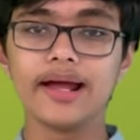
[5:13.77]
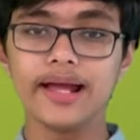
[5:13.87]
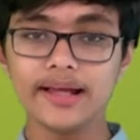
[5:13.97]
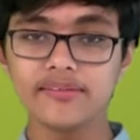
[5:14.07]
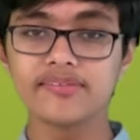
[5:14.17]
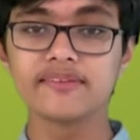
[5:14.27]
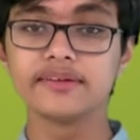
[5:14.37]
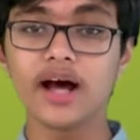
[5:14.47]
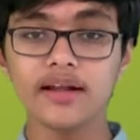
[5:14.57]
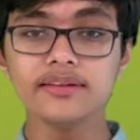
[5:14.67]
is
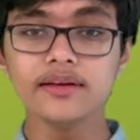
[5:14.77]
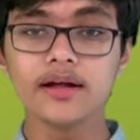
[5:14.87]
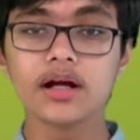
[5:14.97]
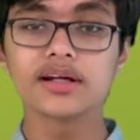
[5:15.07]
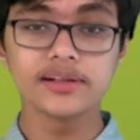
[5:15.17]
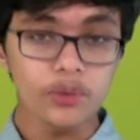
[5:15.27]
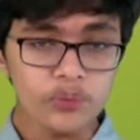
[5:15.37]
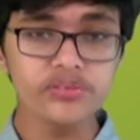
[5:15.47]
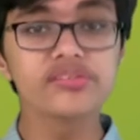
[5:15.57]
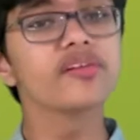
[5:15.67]
done
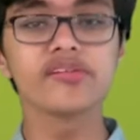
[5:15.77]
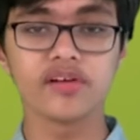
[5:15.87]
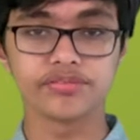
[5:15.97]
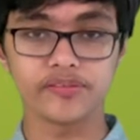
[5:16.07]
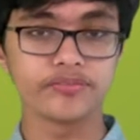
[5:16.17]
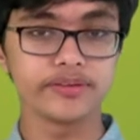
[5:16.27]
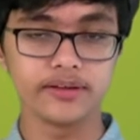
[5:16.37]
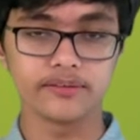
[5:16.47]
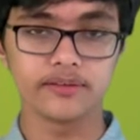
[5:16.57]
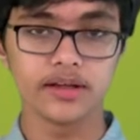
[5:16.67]
close to the surface of the
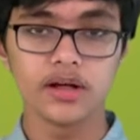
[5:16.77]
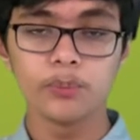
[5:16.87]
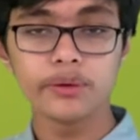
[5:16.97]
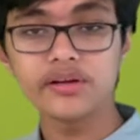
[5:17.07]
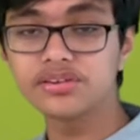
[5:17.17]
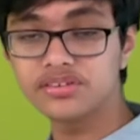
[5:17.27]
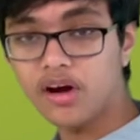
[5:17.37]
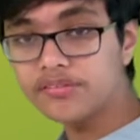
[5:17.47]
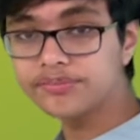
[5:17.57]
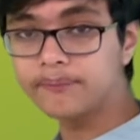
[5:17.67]
earth. Whereas
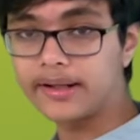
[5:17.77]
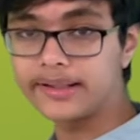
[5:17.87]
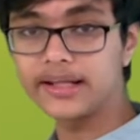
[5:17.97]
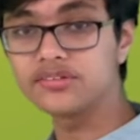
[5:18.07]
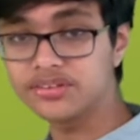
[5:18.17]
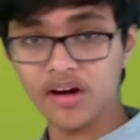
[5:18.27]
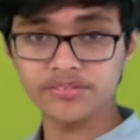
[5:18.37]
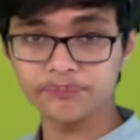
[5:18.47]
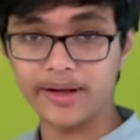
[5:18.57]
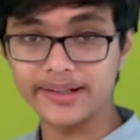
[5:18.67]
in
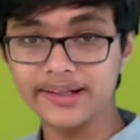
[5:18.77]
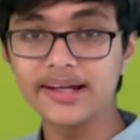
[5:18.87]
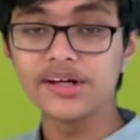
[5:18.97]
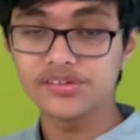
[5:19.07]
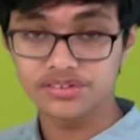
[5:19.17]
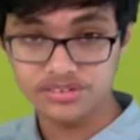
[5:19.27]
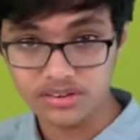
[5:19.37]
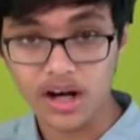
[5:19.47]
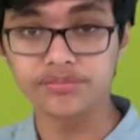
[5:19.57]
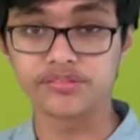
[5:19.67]
shaft mining,
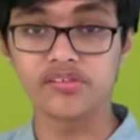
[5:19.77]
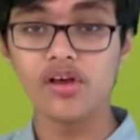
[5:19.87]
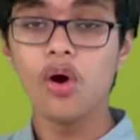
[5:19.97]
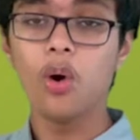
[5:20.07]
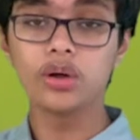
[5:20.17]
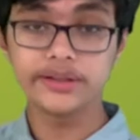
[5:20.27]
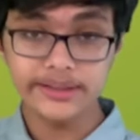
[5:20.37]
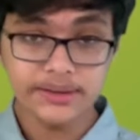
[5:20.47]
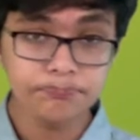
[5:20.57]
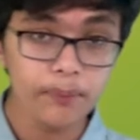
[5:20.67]
shafts or
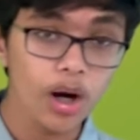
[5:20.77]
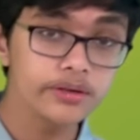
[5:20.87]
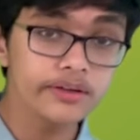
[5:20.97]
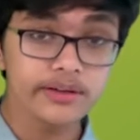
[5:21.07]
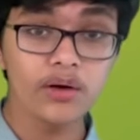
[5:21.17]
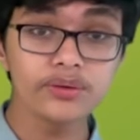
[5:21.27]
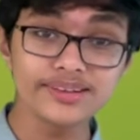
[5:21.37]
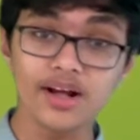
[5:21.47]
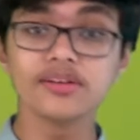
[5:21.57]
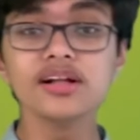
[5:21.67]
deep underground
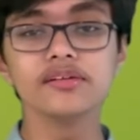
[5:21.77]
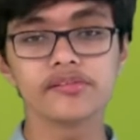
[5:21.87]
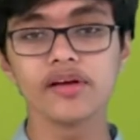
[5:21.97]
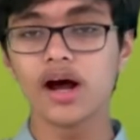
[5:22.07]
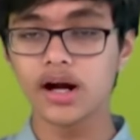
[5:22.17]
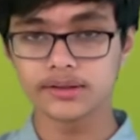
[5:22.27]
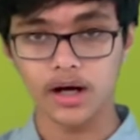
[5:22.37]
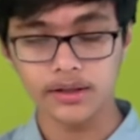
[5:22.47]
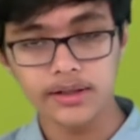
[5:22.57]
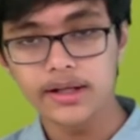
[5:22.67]
tunnels are
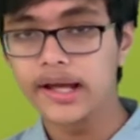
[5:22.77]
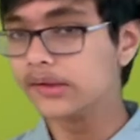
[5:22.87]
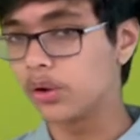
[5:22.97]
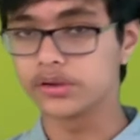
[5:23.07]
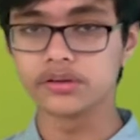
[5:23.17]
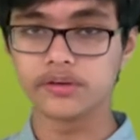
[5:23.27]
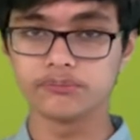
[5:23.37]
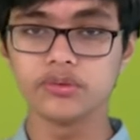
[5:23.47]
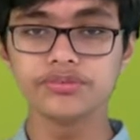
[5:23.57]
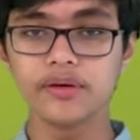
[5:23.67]
dug in order to
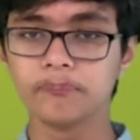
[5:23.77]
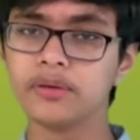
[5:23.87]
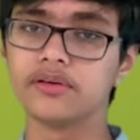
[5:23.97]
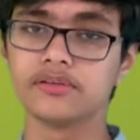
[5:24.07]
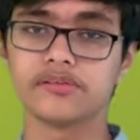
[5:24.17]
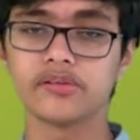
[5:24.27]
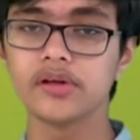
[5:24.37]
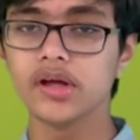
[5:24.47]
remove minerals.